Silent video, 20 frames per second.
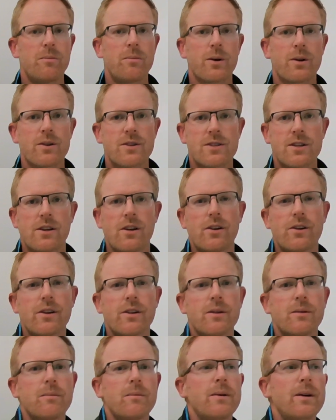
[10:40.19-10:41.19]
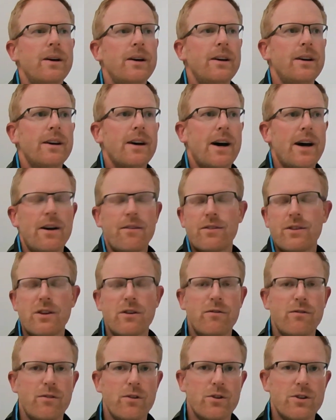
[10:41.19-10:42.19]
because a lot of them are having
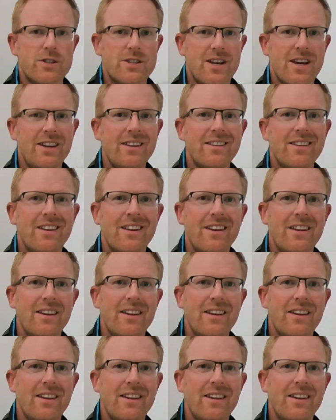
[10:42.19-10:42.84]
their first heat,